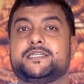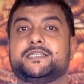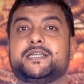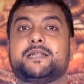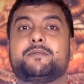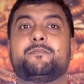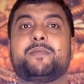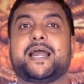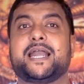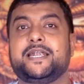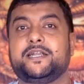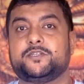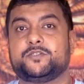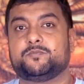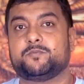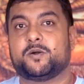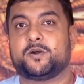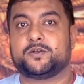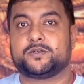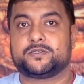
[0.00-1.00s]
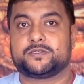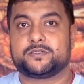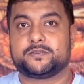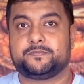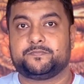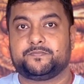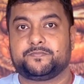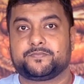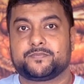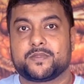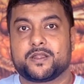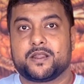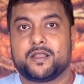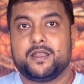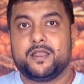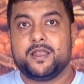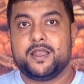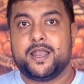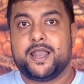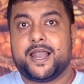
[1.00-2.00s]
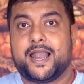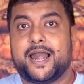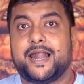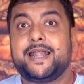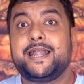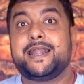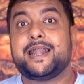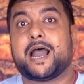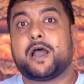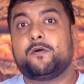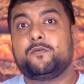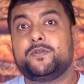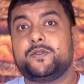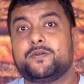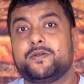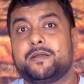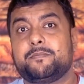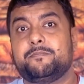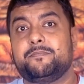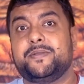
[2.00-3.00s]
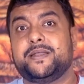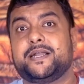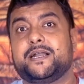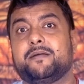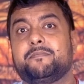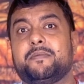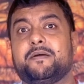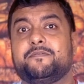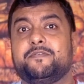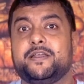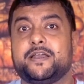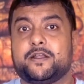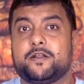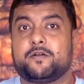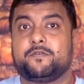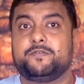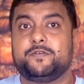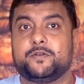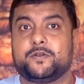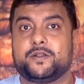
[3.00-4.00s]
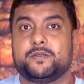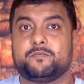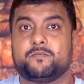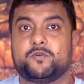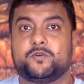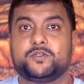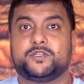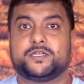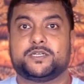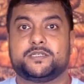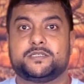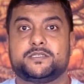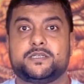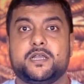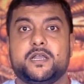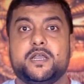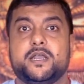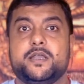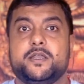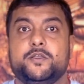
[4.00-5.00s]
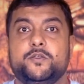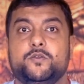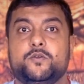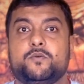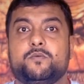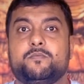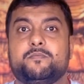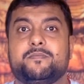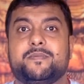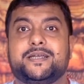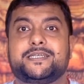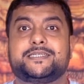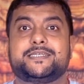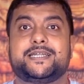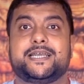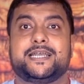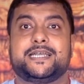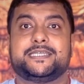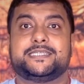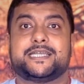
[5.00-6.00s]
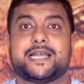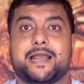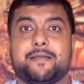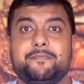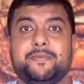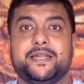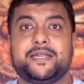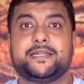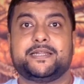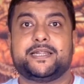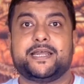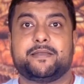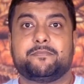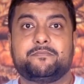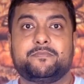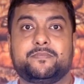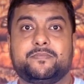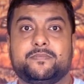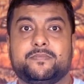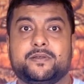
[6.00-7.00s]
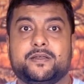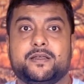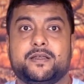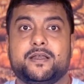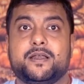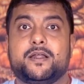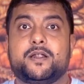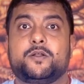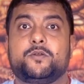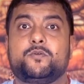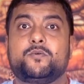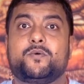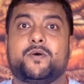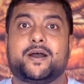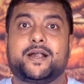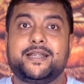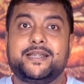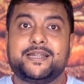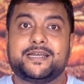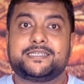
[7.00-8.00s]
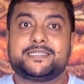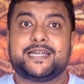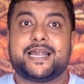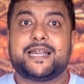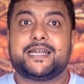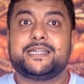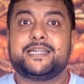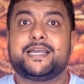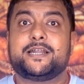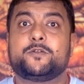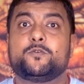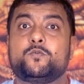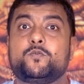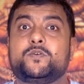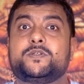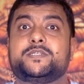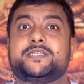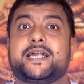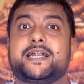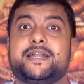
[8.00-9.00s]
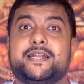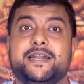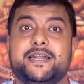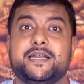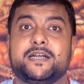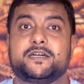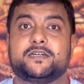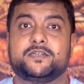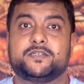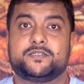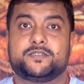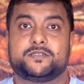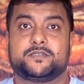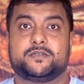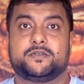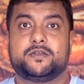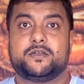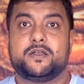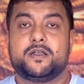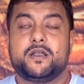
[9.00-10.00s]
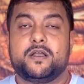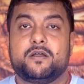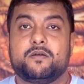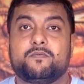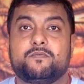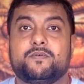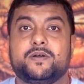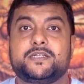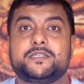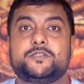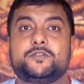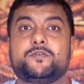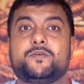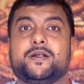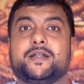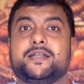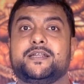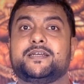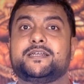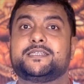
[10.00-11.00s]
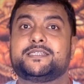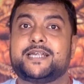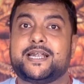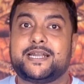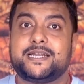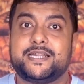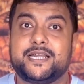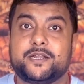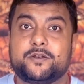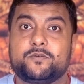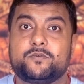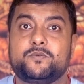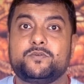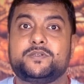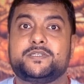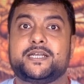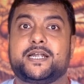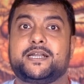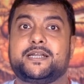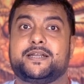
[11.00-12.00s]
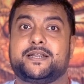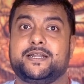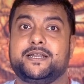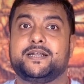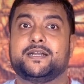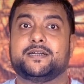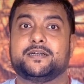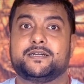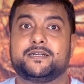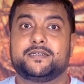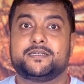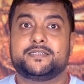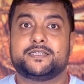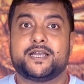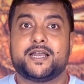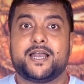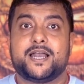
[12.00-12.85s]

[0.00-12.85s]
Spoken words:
and blind spots. And now you have become aware of your emotions, you must examine them to understand their roots and triggers. Once you understand their roots and triggers